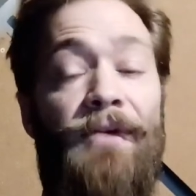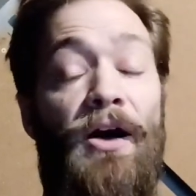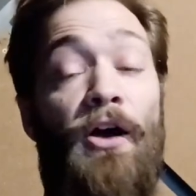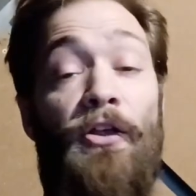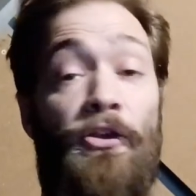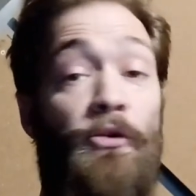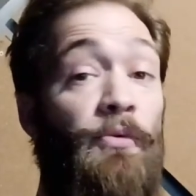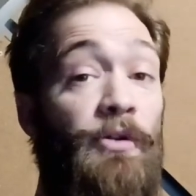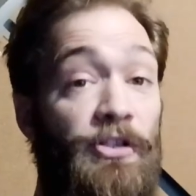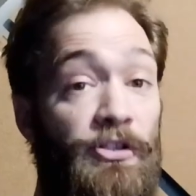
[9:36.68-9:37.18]

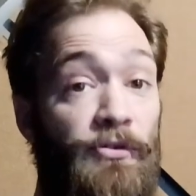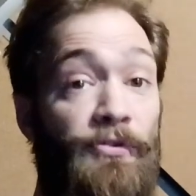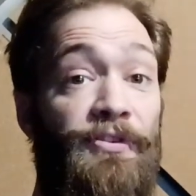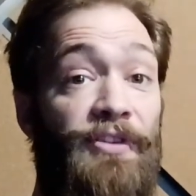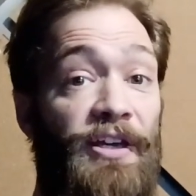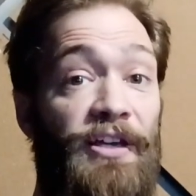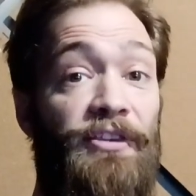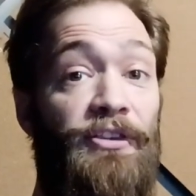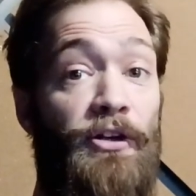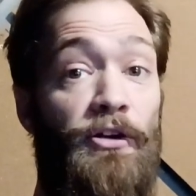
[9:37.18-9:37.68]
although we do
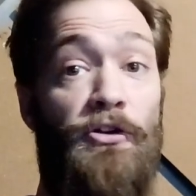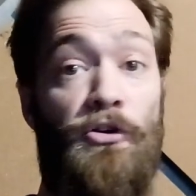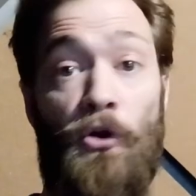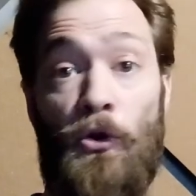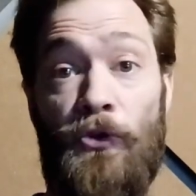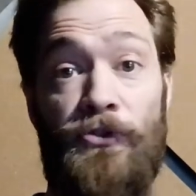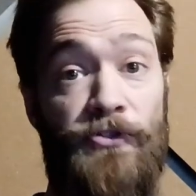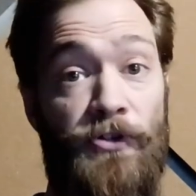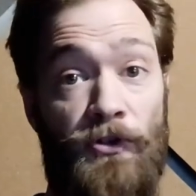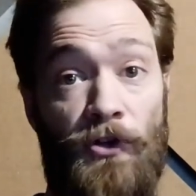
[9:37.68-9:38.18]
think their
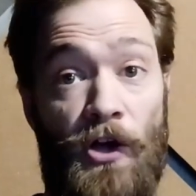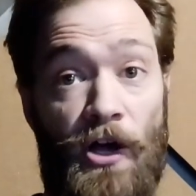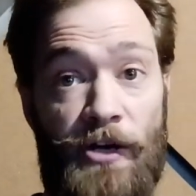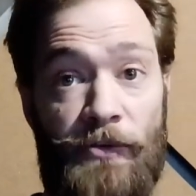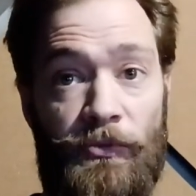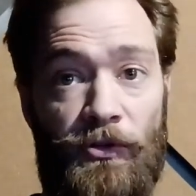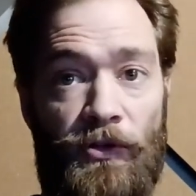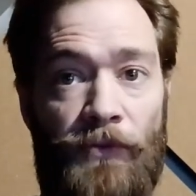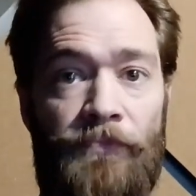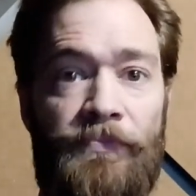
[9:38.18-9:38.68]
goals are
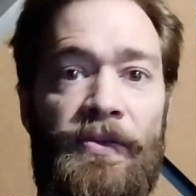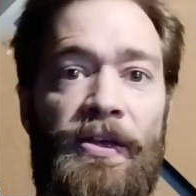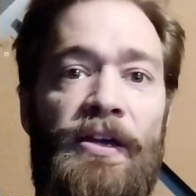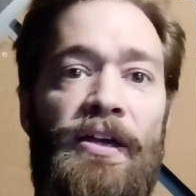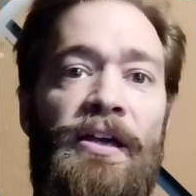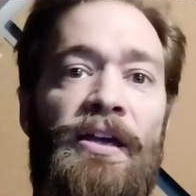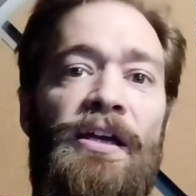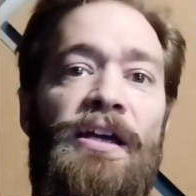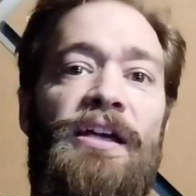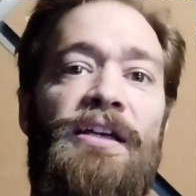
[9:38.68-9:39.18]
laudable,
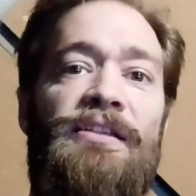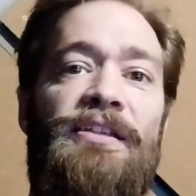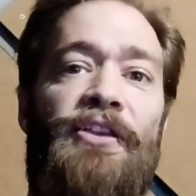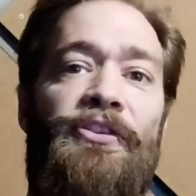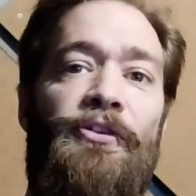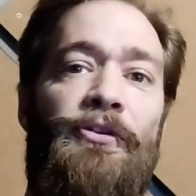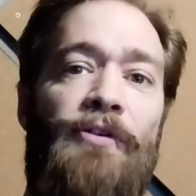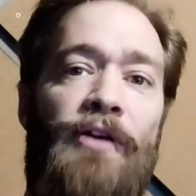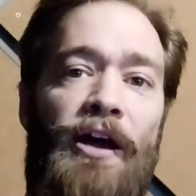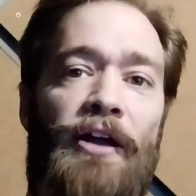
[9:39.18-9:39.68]
is that
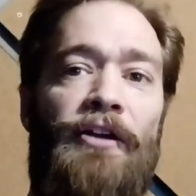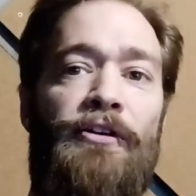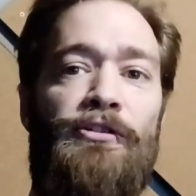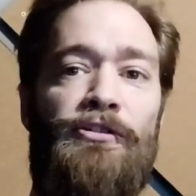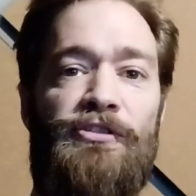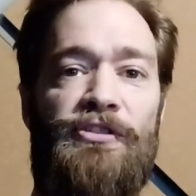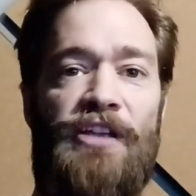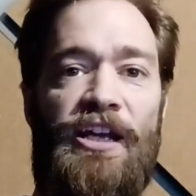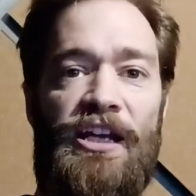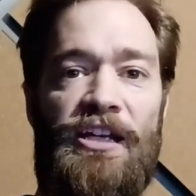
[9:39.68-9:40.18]
they're not
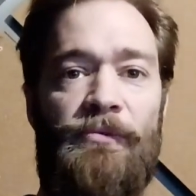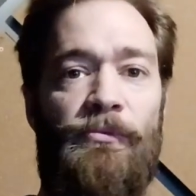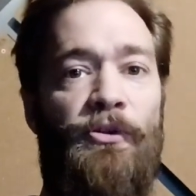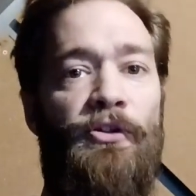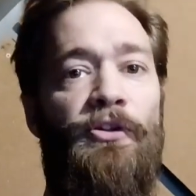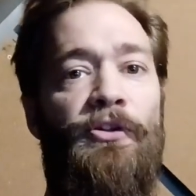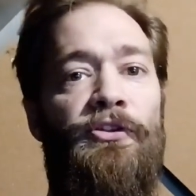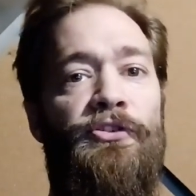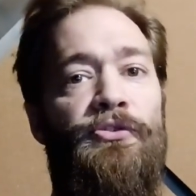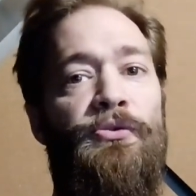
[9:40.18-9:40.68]

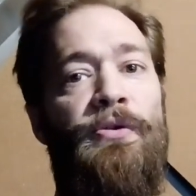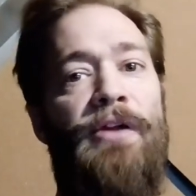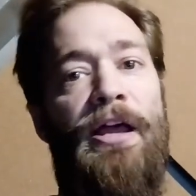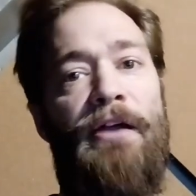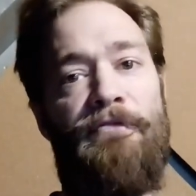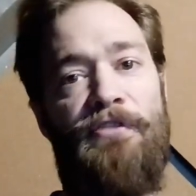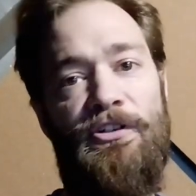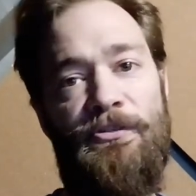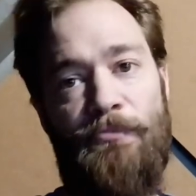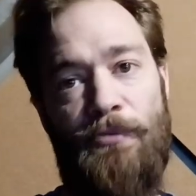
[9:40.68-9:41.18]
understandable to an
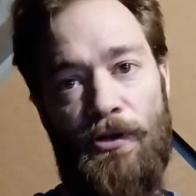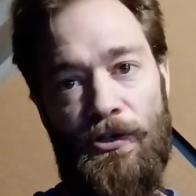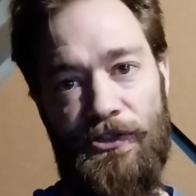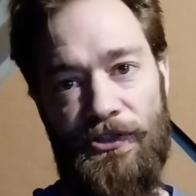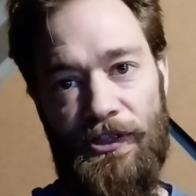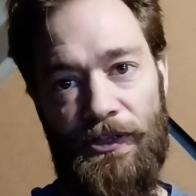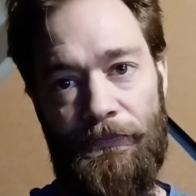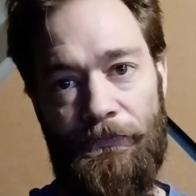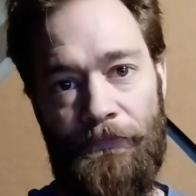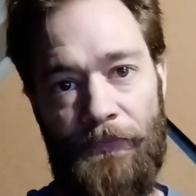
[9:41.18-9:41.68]
average
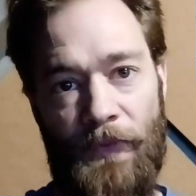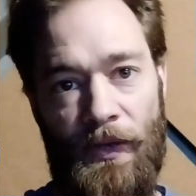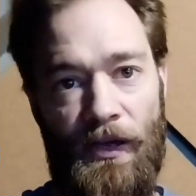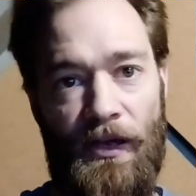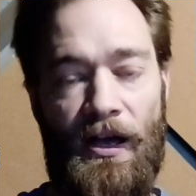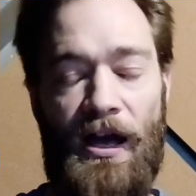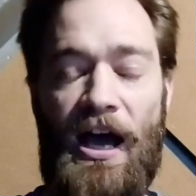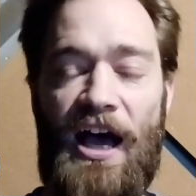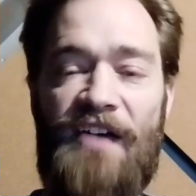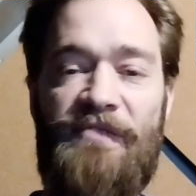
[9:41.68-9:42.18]
person.
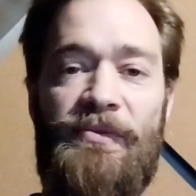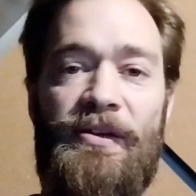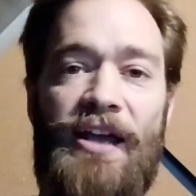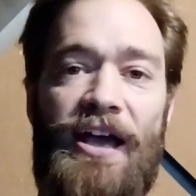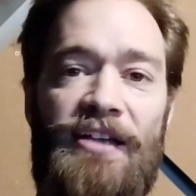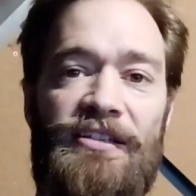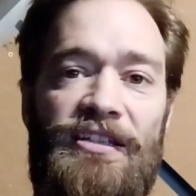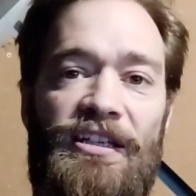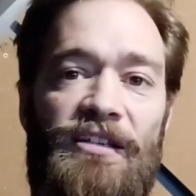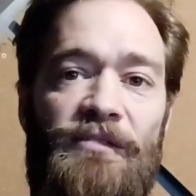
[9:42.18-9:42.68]
I've been
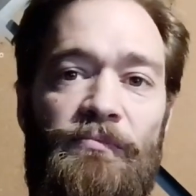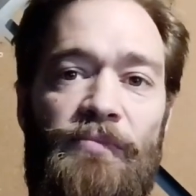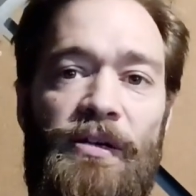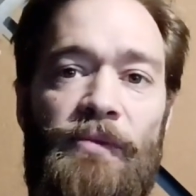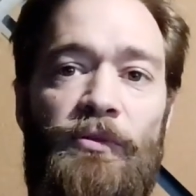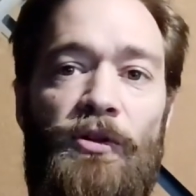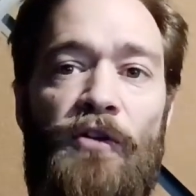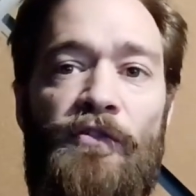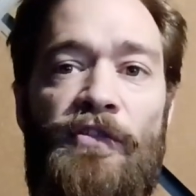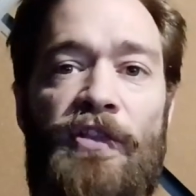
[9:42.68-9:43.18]
asking
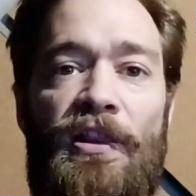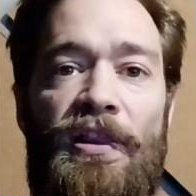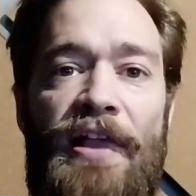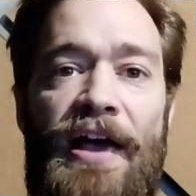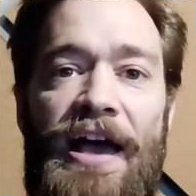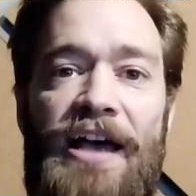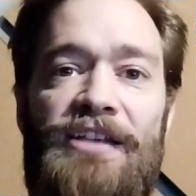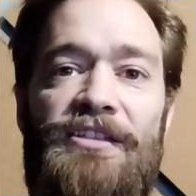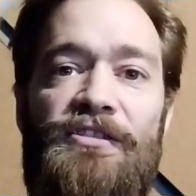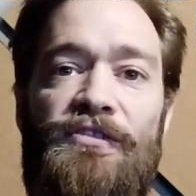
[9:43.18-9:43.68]
people over the
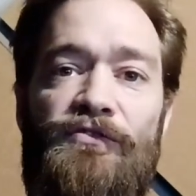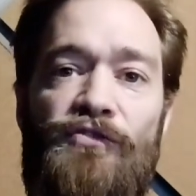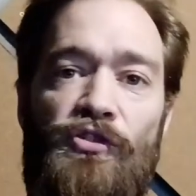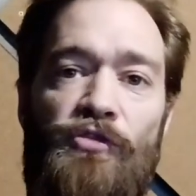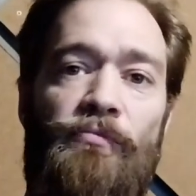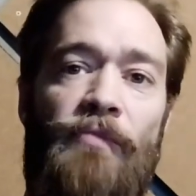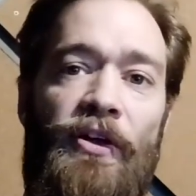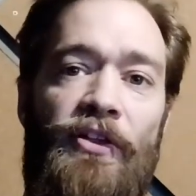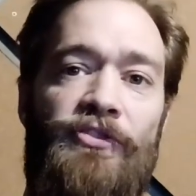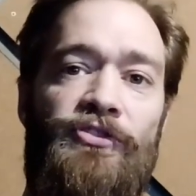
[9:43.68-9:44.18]
last
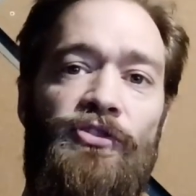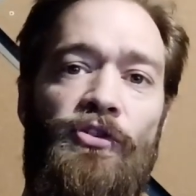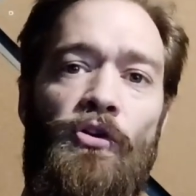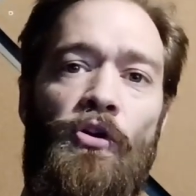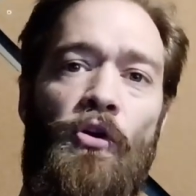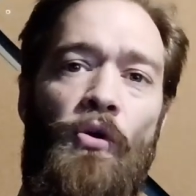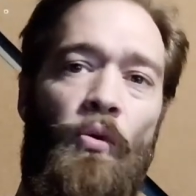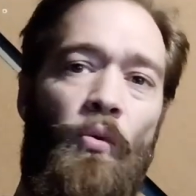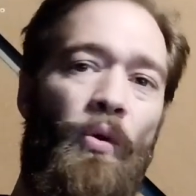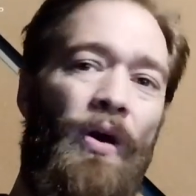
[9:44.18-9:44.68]
few months,
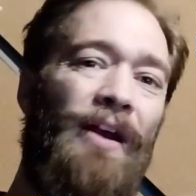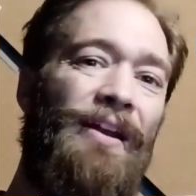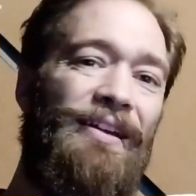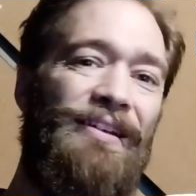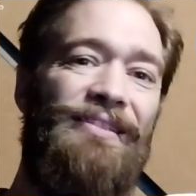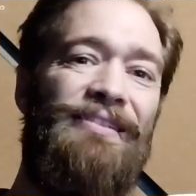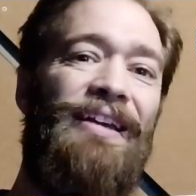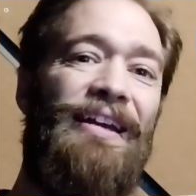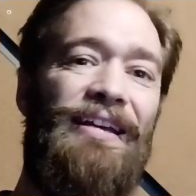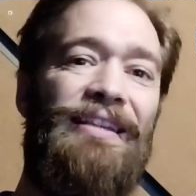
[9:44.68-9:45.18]
what
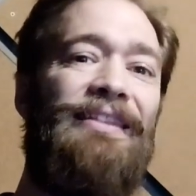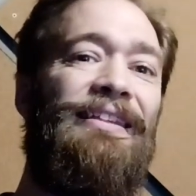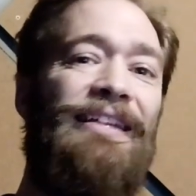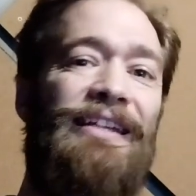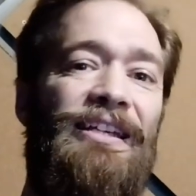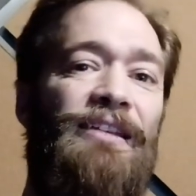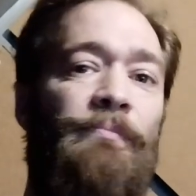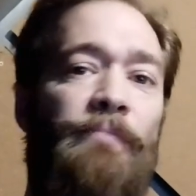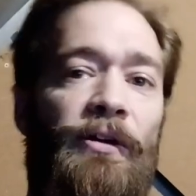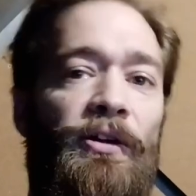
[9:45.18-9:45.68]
is a
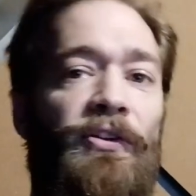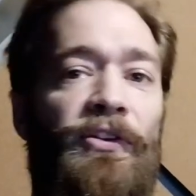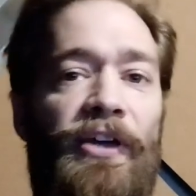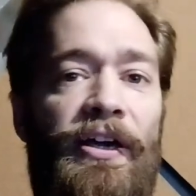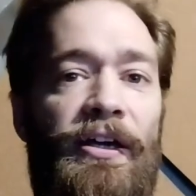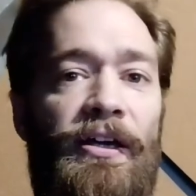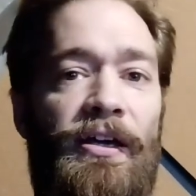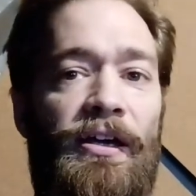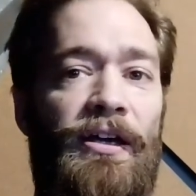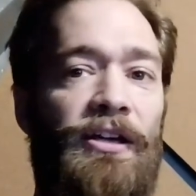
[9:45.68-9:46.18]
LEED
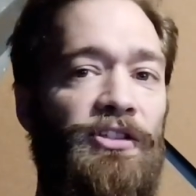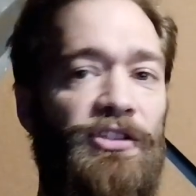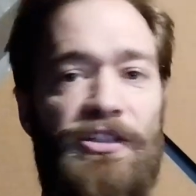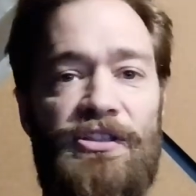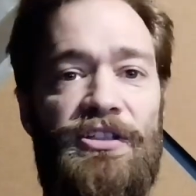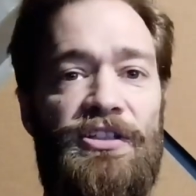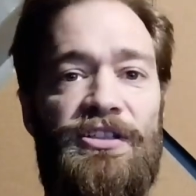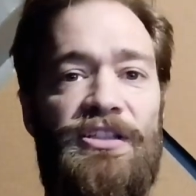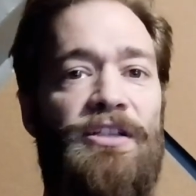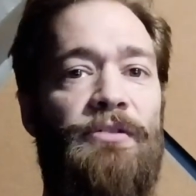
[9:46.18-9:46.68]
building?
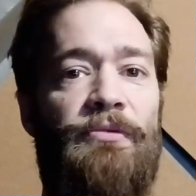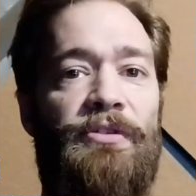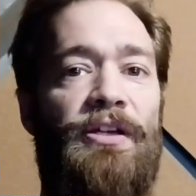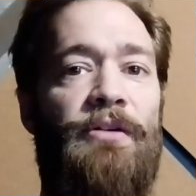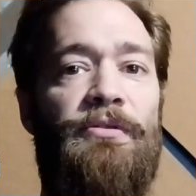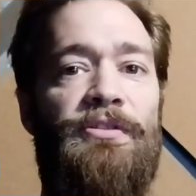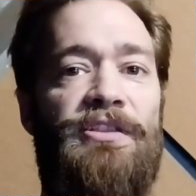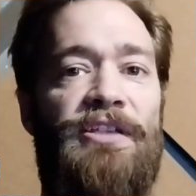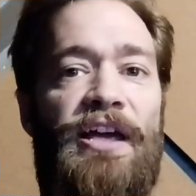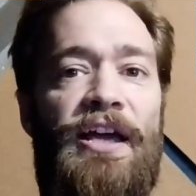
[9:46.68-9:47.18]
Just to see what they
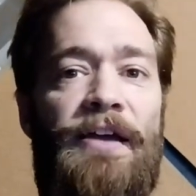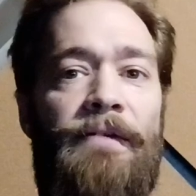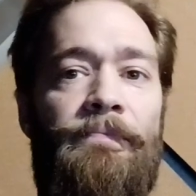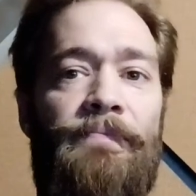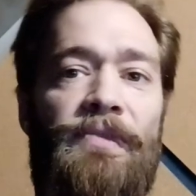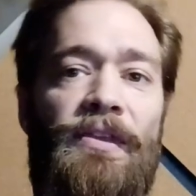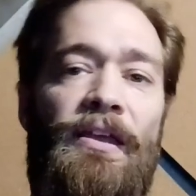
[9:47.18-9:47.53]
would say.